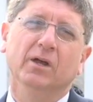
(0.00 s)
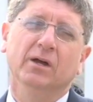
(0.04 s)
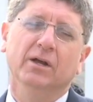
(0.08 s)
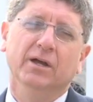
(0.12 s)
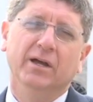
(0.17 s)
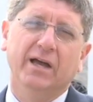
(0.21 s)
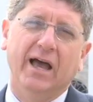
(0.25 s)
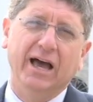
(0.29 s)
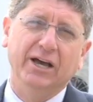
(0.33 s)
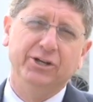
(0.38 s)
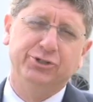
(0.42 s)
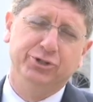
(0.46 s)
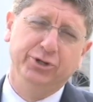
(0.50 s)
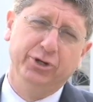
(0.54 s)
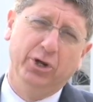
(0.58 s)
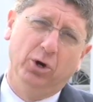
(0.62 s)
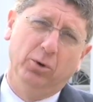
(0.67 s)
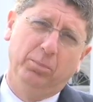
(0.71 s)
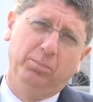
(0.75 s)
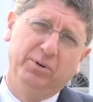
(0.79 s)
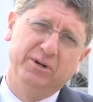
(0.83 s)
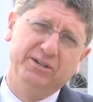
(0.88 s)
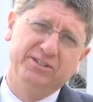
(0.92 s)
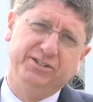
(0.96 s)
As you
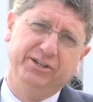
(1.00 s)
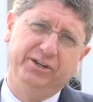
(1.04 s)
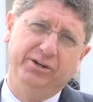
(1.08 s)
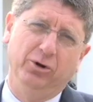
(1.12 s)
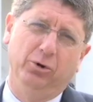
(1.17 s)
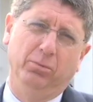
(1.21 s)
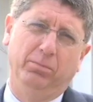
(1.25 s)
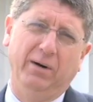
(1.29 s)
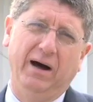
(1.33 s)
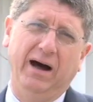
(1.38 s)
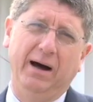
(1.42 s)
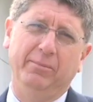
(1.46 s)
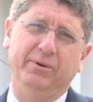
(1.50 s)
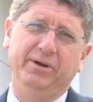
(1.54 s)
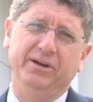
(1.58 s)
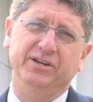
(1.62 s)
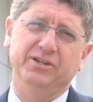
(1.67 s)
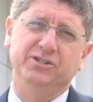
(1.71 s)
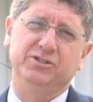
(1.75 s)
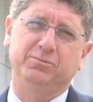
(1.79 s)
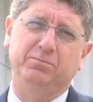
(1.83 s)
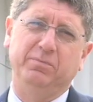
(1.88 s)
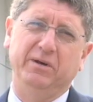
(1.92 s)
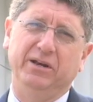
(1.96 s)
know, President Obama
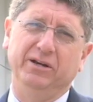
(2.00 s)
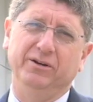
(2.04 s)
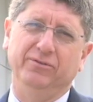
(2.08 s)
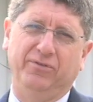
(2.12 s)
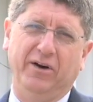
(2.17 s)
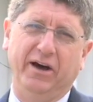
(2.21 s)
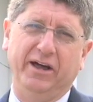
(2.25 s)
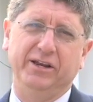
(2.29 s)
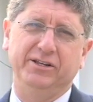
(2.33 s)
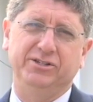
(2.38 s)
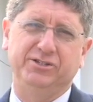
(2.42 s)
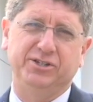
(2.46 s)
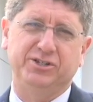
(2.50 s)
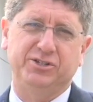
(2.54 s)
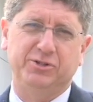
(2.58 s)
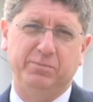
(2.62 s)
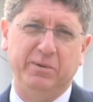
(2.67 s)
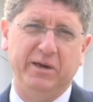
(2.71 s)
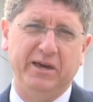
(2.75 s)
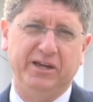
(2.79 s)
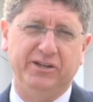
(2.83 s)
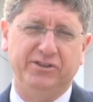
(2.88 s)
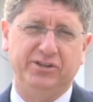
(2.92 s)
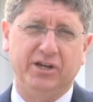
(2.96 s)
has been invited to
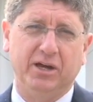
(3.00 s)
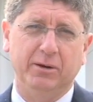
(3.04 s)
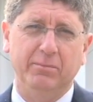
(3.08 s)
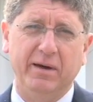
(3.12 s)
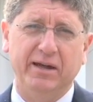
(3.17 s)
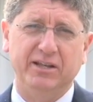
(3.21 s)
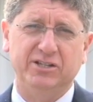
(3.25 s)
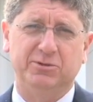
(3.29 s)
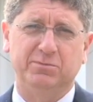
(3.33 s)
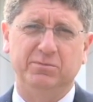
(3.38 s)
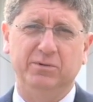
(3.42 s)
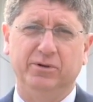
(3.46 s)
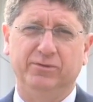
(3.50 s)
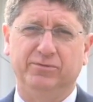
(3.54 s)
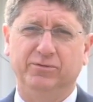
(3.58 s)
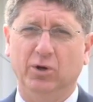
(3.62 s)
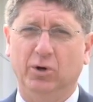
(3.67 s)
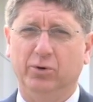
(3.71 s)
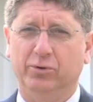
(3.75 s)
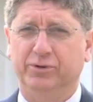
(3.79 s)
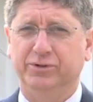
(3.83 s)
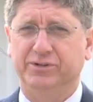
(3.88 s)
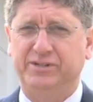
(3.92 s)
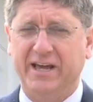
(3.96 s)
speak at the commencement of
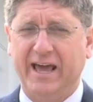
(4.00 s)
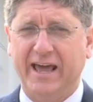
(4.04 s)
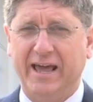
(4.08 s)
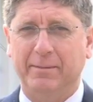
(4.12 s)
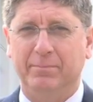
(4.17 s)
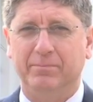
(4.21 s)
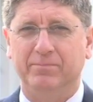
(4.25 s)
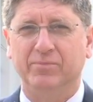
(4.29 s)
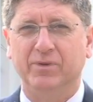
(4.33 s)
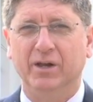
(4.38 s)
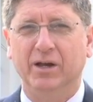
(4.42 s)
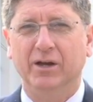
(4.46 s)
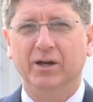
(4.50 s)
Notre Dame.